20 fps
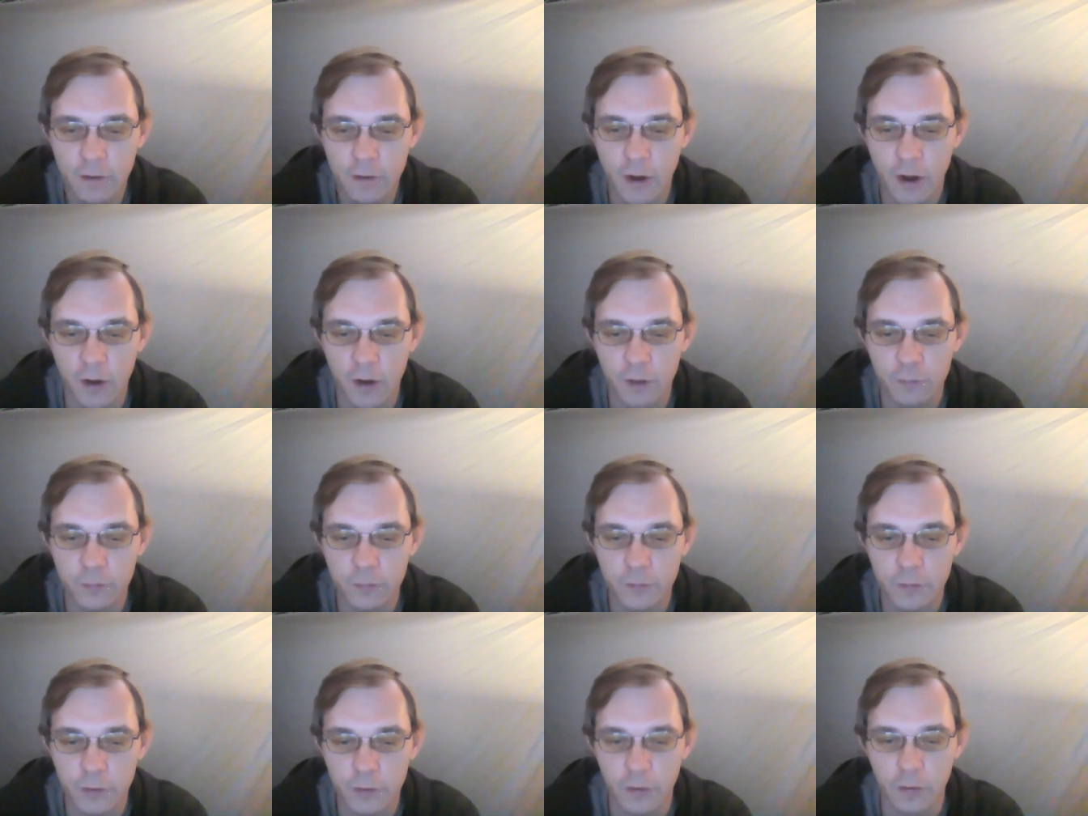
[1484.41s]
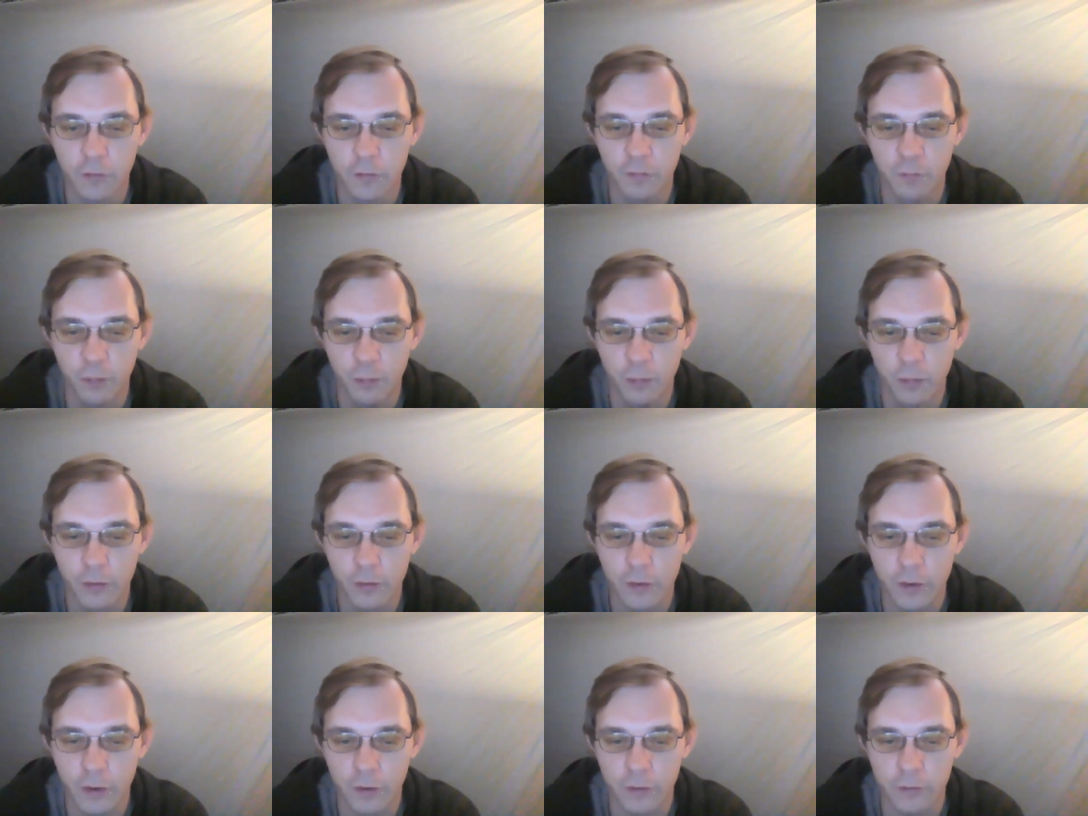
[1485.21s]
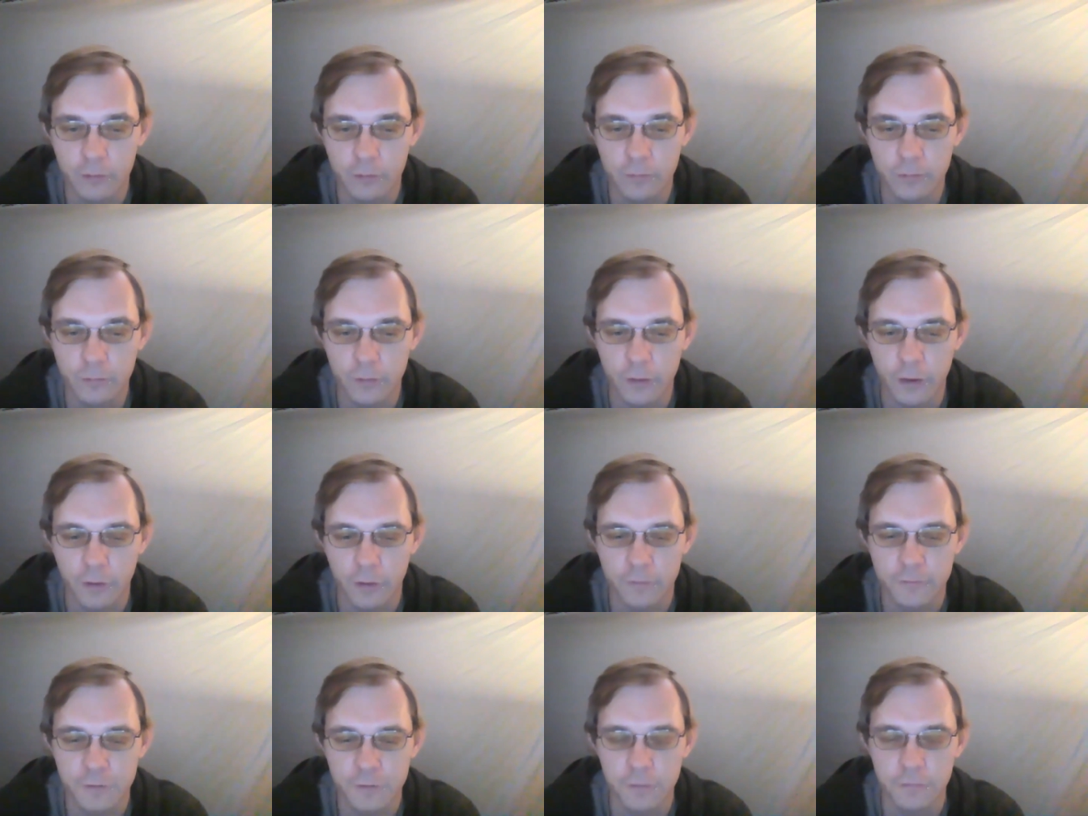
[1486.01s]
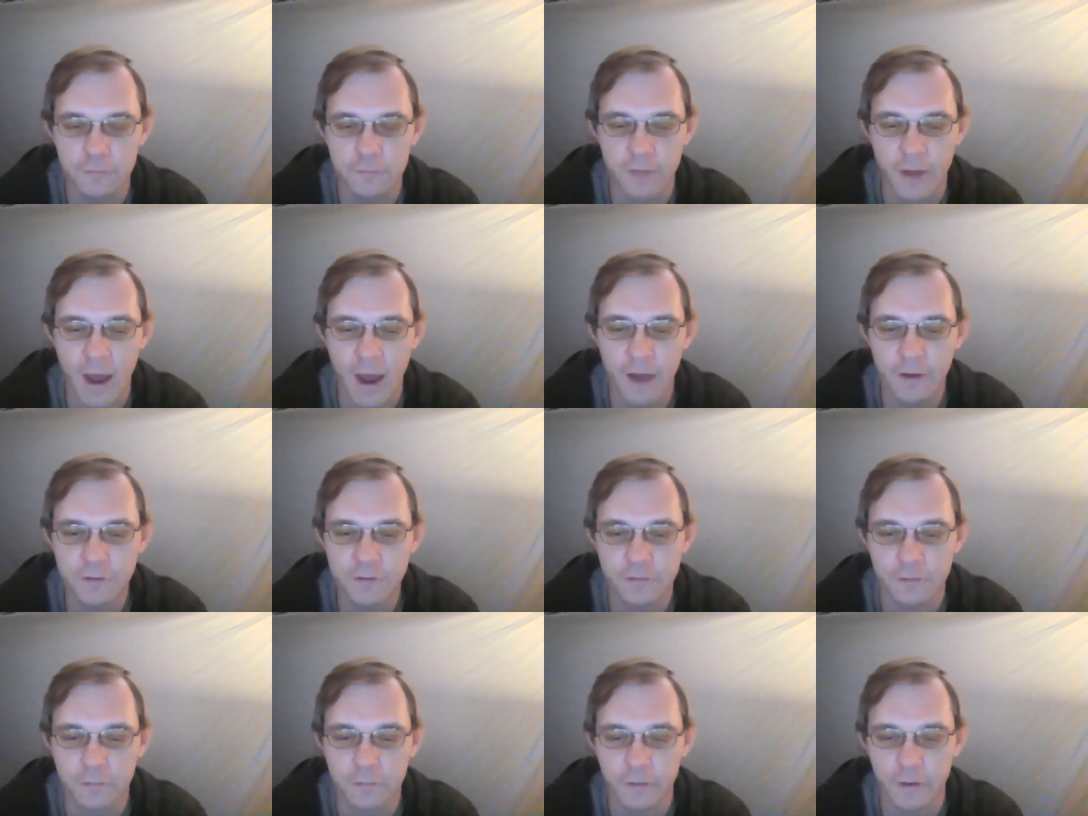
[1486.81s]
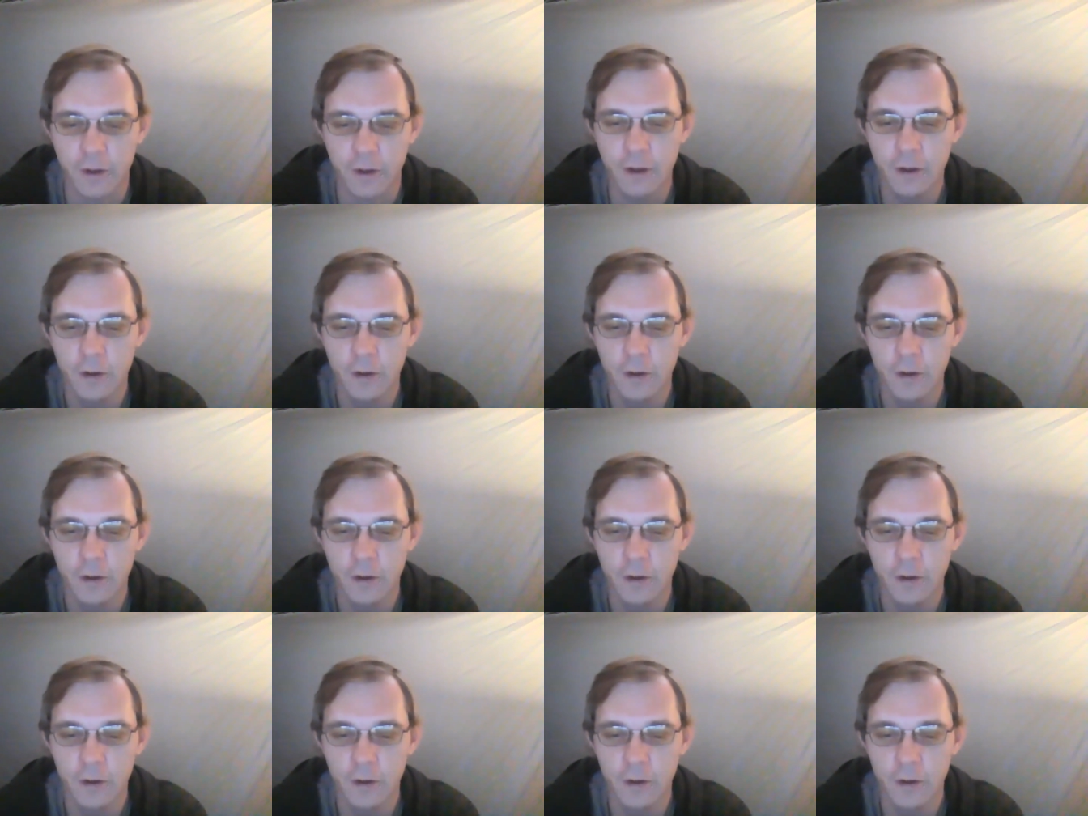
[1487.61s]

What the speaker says: who is used nationally.